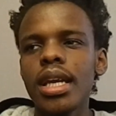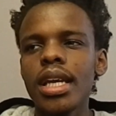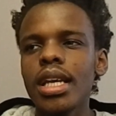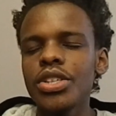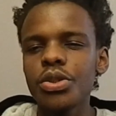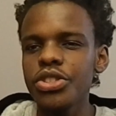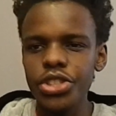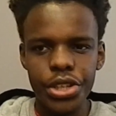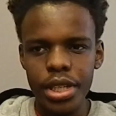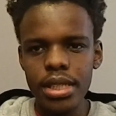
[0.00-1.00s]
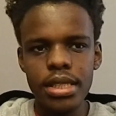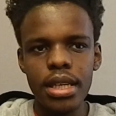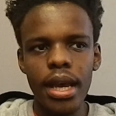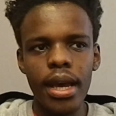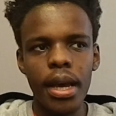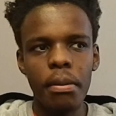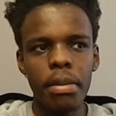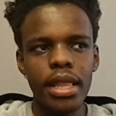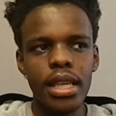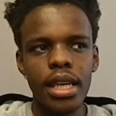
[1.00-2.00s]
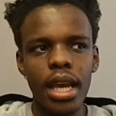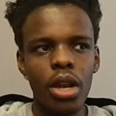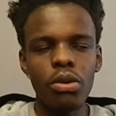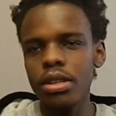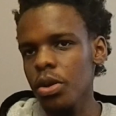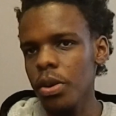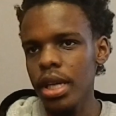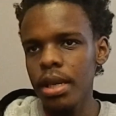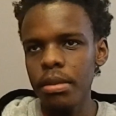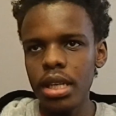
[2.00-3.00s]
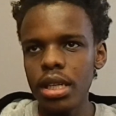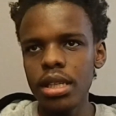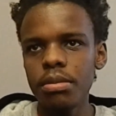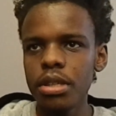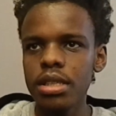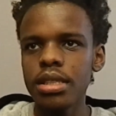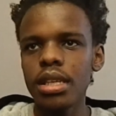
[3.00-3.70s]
a short skirt, but then I looked away immediately because